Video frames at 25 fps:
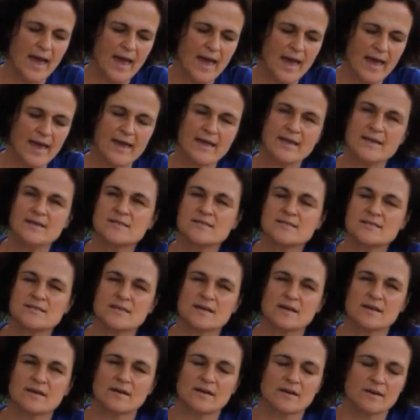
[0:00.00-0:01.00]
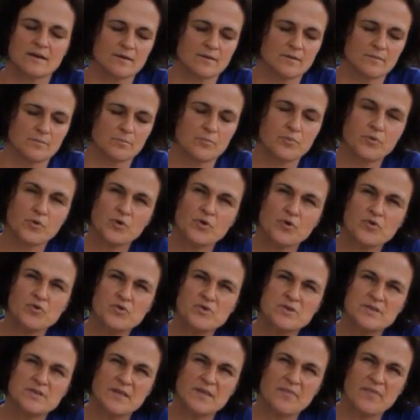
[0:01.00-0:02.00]
and
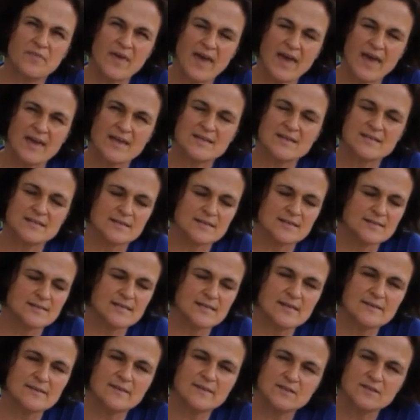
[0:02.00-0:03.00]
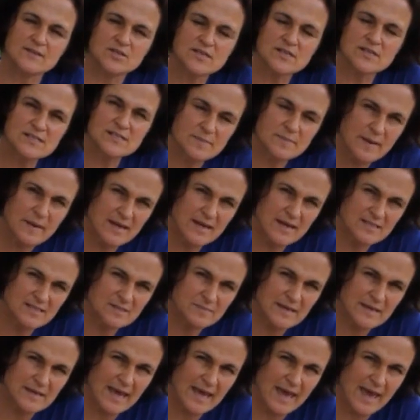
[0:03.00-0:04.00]
brood that is either just about
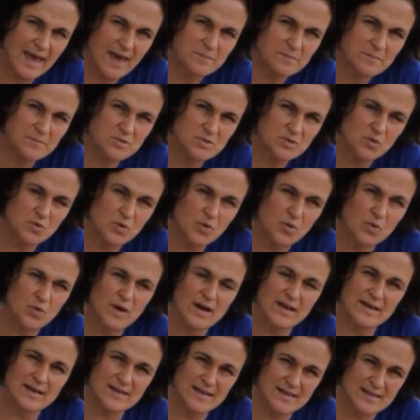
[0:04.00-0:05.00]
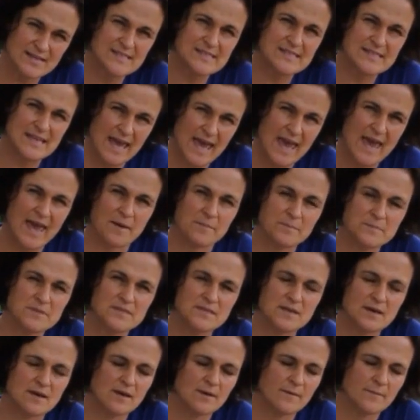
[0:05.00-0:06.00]
to be capped or is
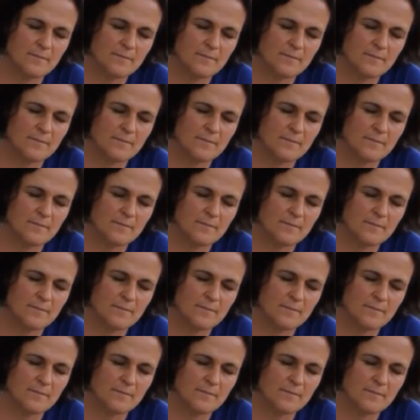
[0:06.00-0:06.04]
capped.